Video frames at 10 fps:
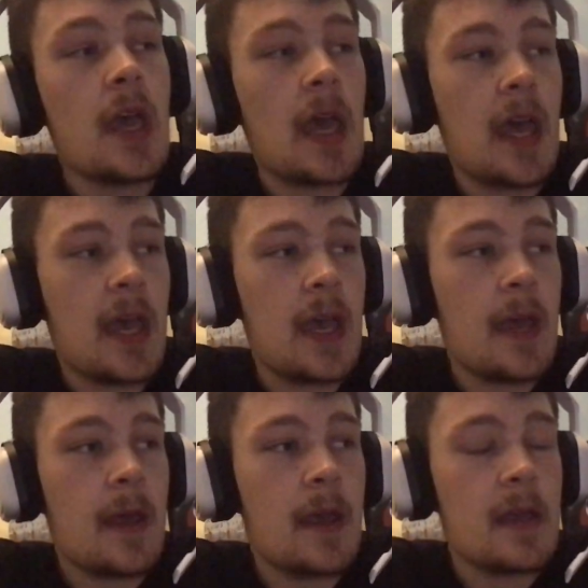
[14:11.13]

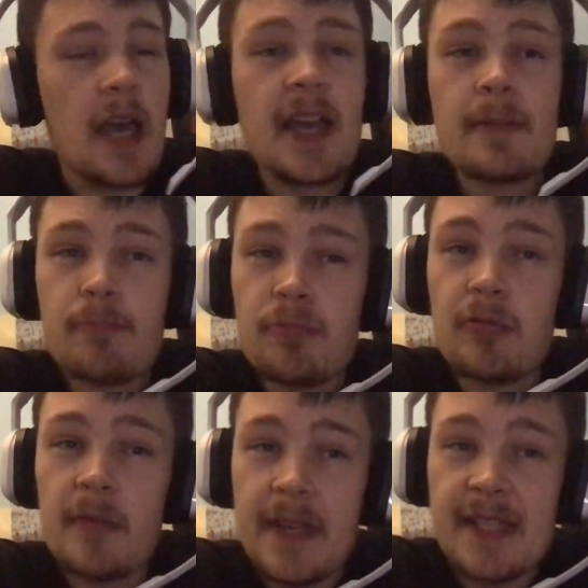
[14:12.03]
I
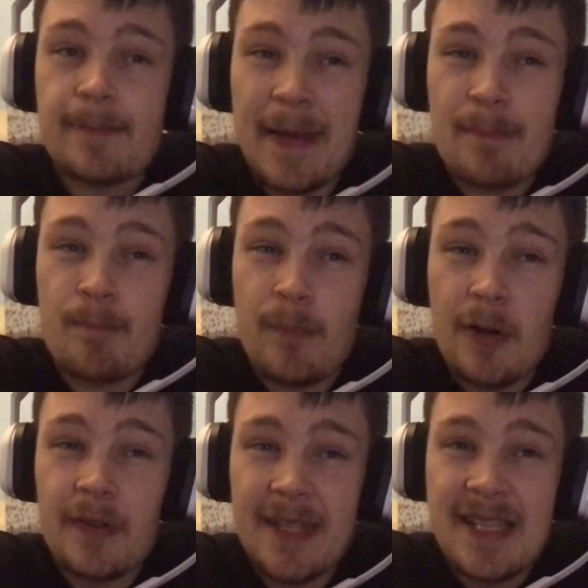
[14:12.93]
probably expect
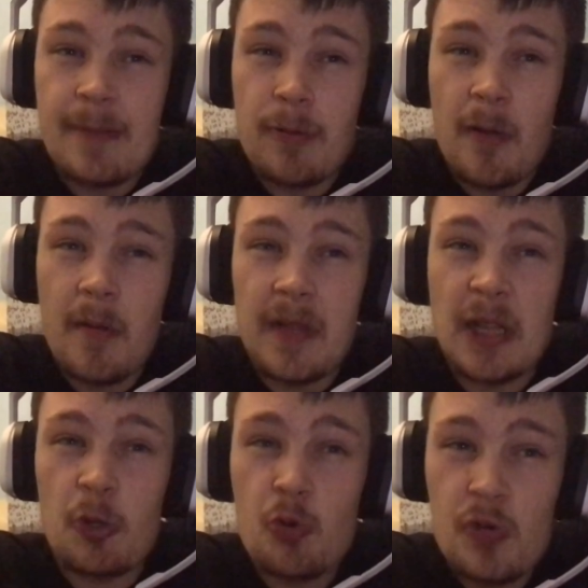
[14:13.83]
Burnley to probably
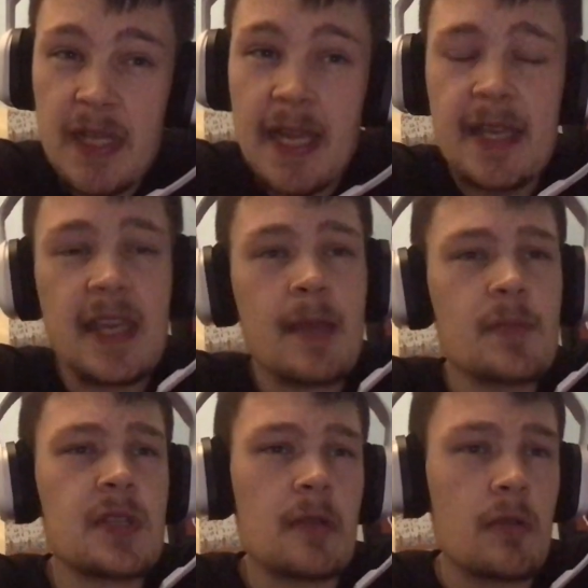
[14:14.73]
lose that
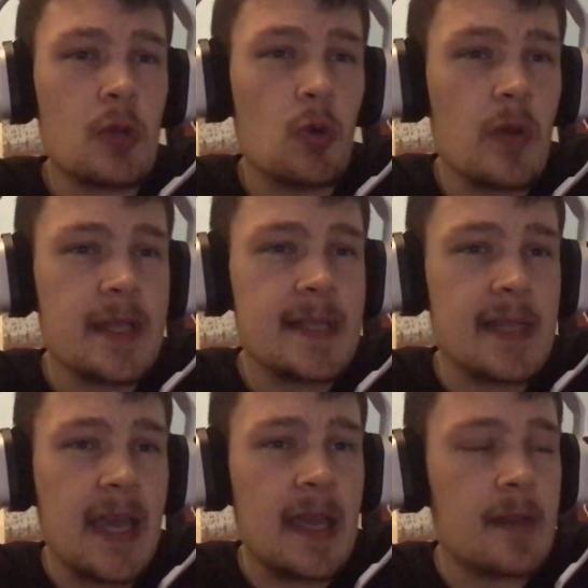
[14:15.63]
game, so they'll go
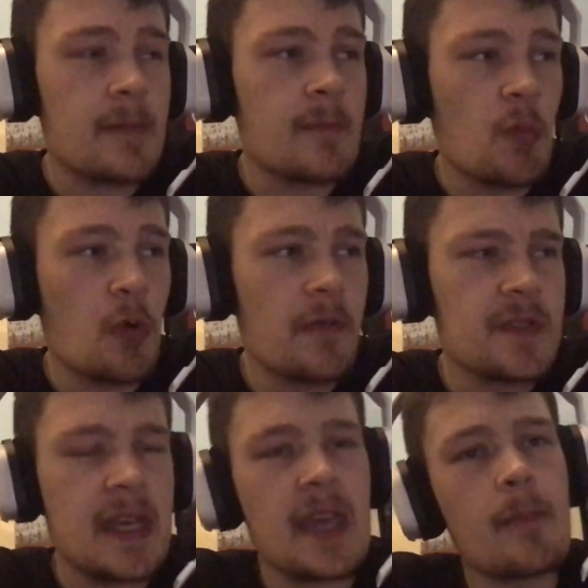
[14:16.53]
into that
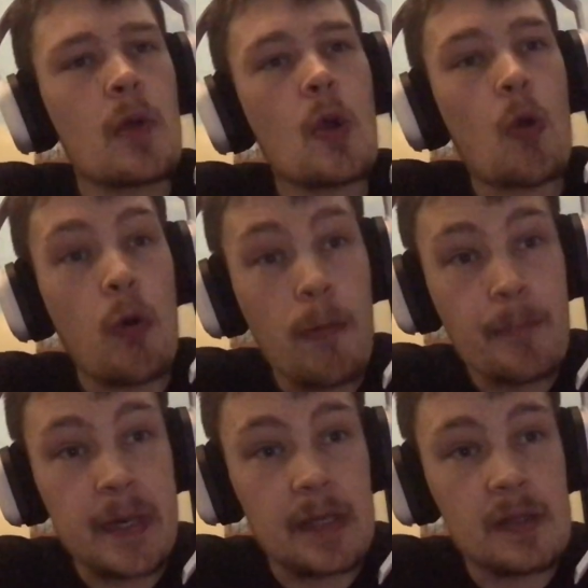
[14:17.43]
Wolves game
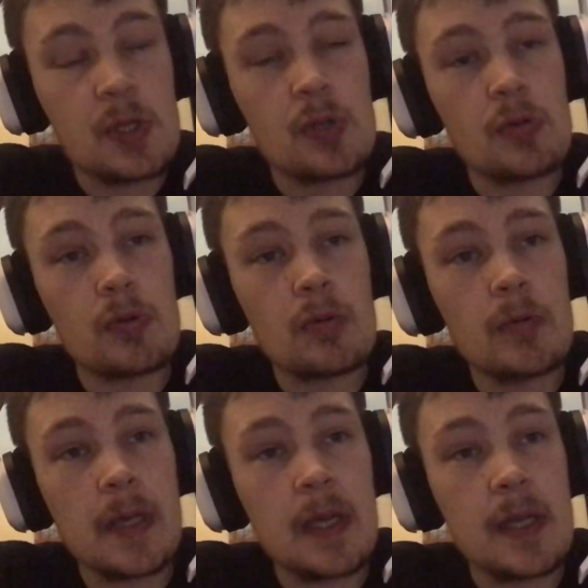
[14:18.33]
hoping
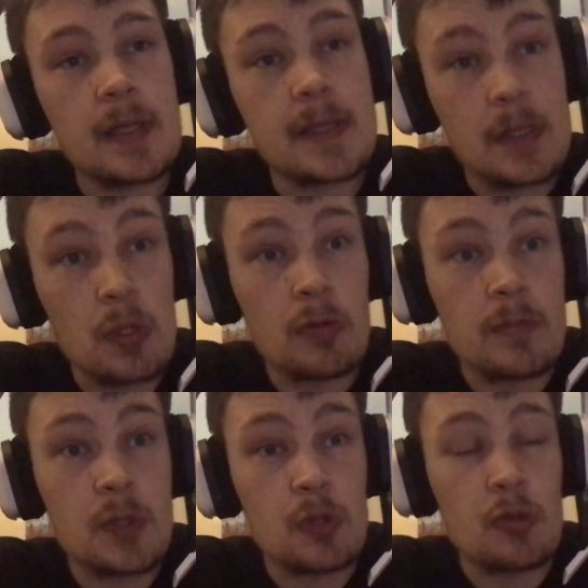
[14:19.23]
to
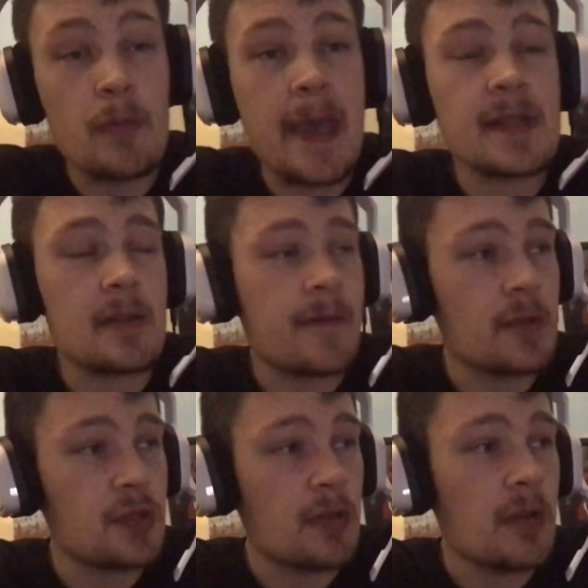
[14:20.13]
do better
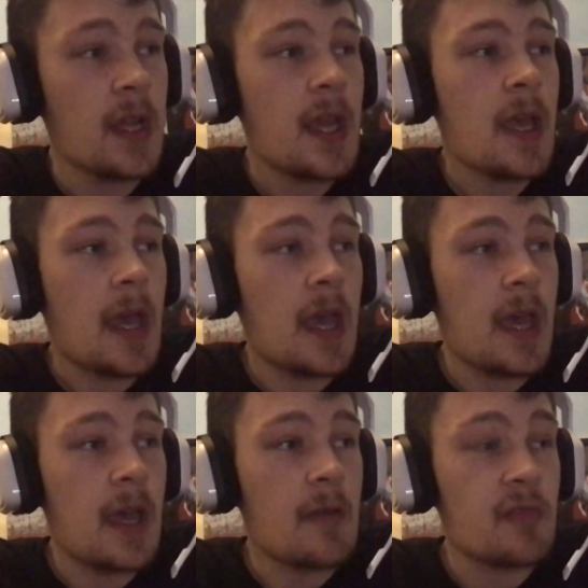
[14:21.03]
for sure.
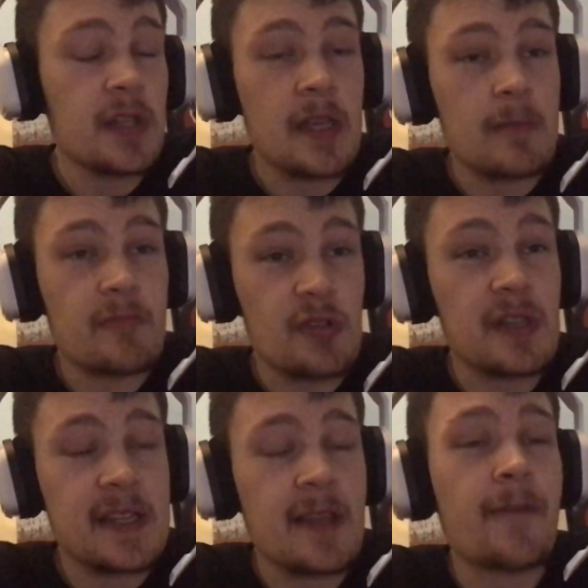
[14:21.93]
Really,
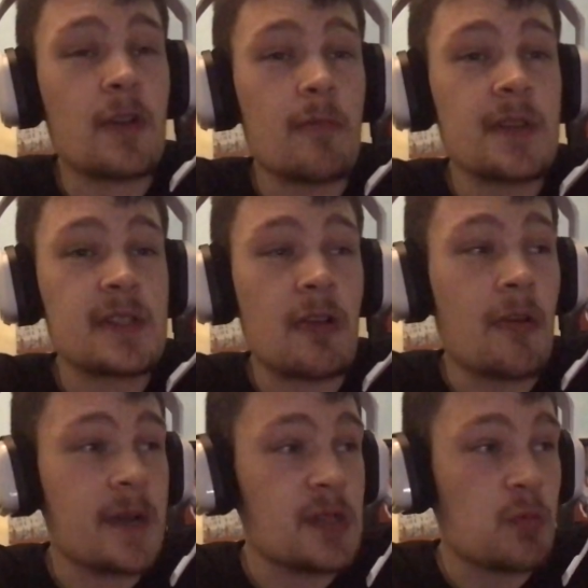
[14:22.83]
really difficult one to
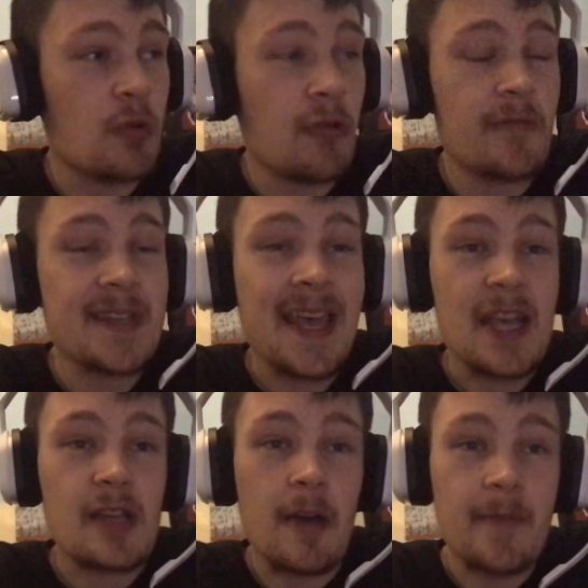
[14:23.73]
call because Wolves
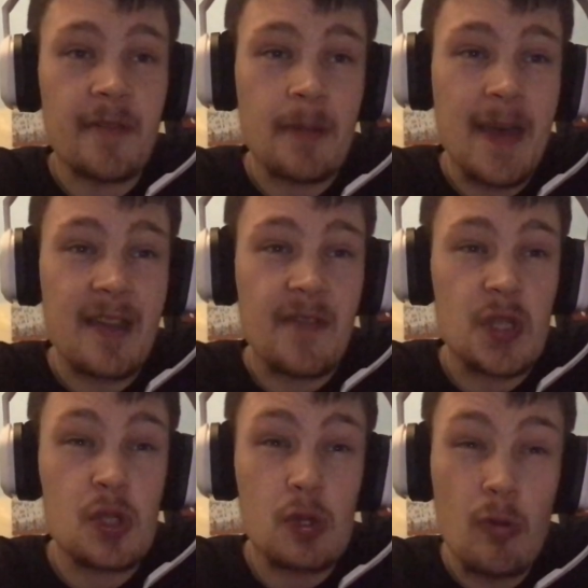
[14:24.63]
coming off the back of a
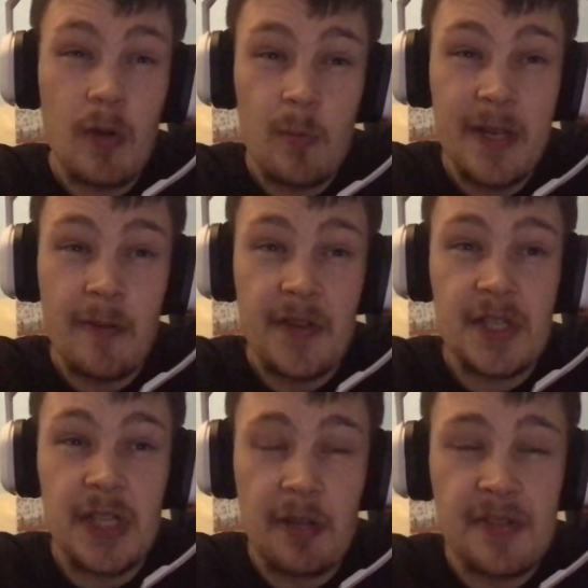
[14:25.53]
2-1 win over
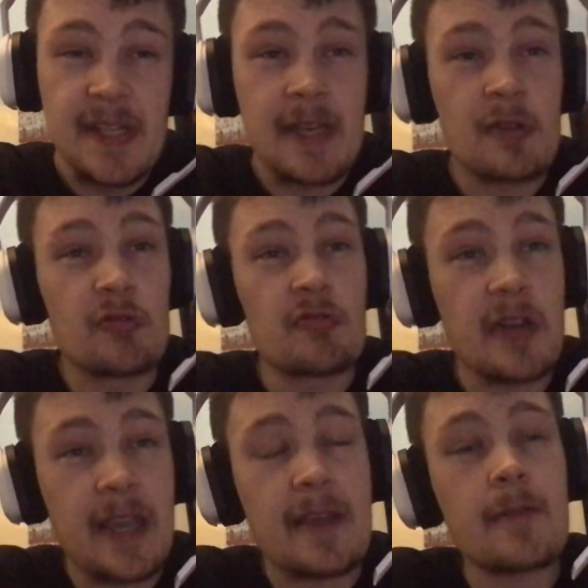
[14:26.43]
Chelsea.
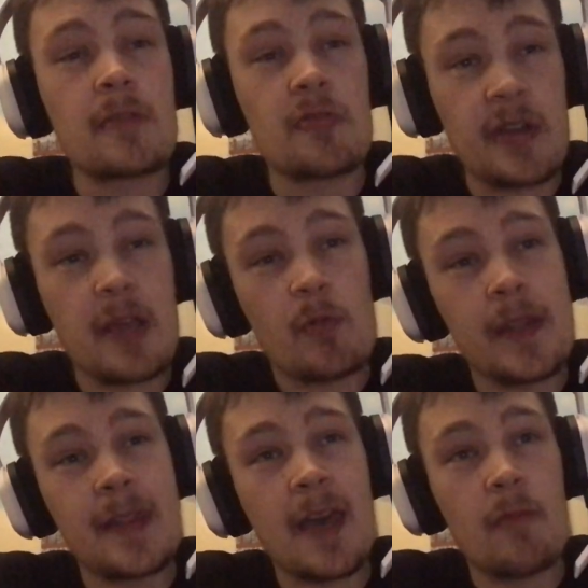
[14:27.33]
Great, great
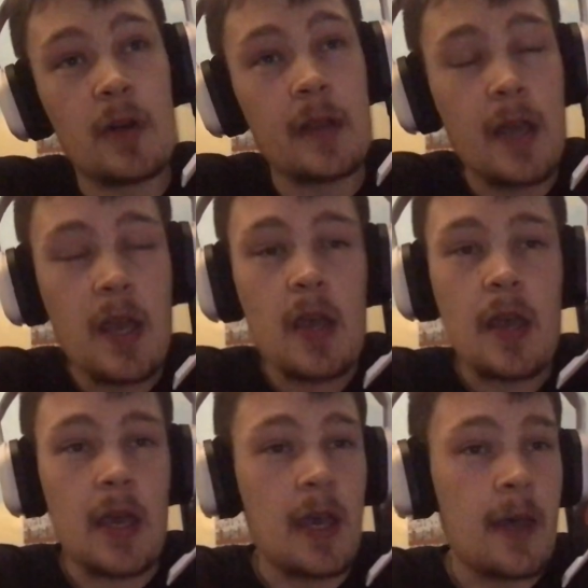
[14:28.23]
win that one.
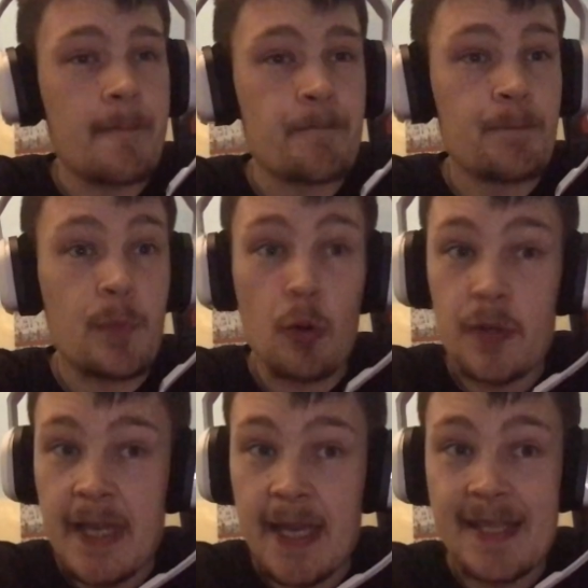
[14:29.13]

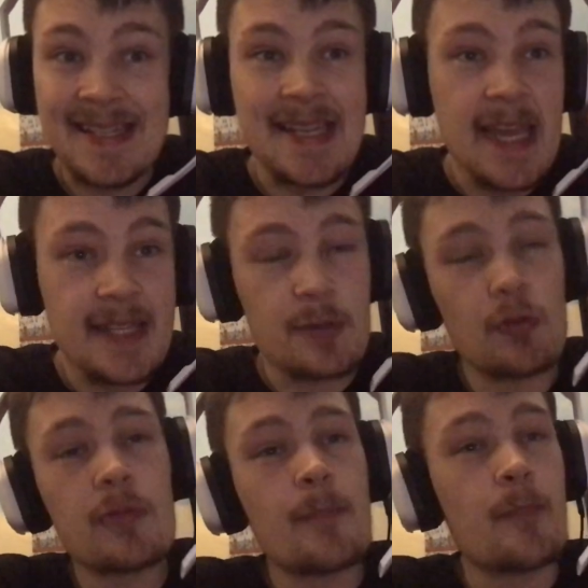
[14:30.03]
Podens,
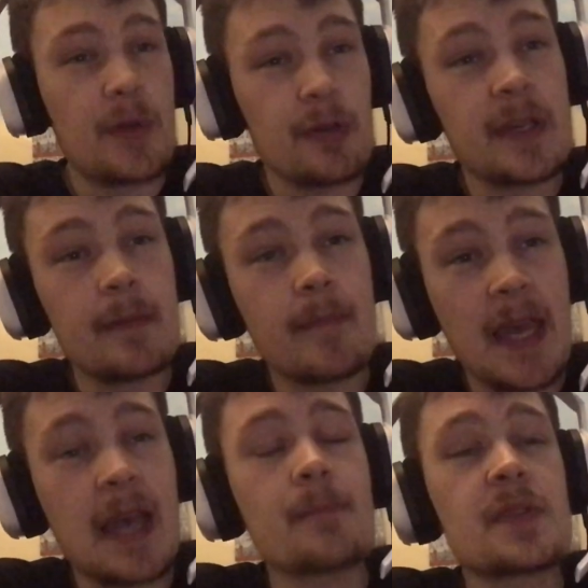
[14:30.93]
Neto, brilliant.
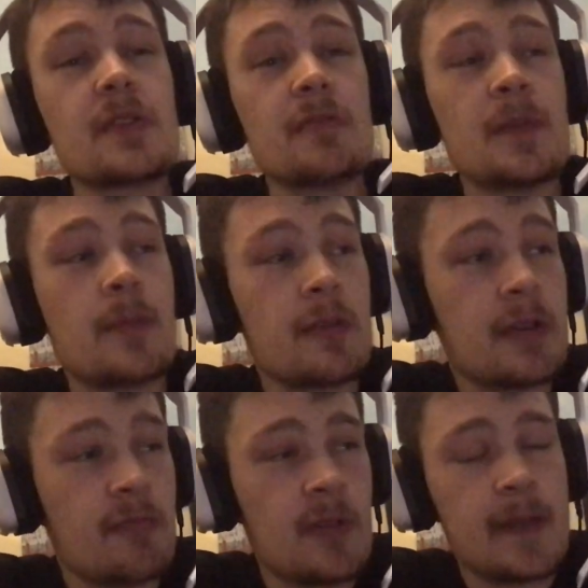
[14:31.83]
Absolutely
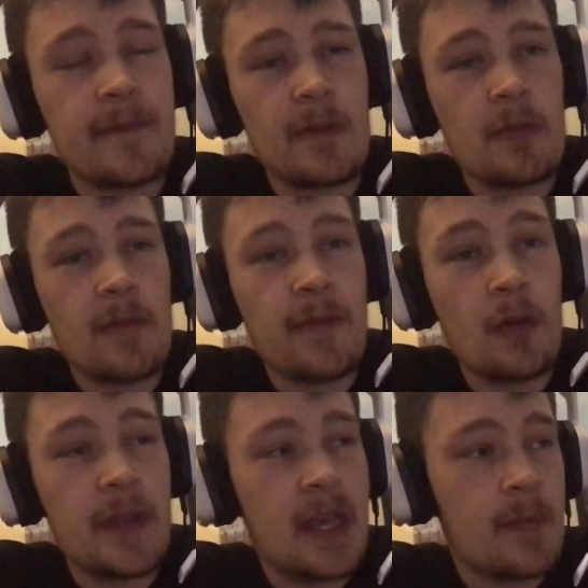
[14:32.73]
brilliant win
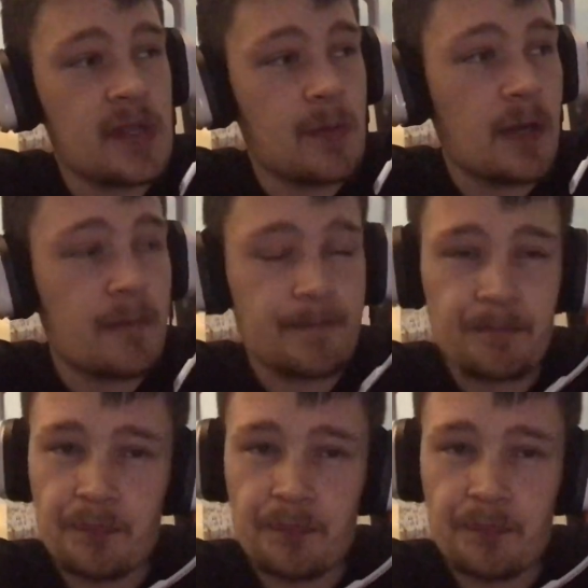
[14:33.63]
for them as well.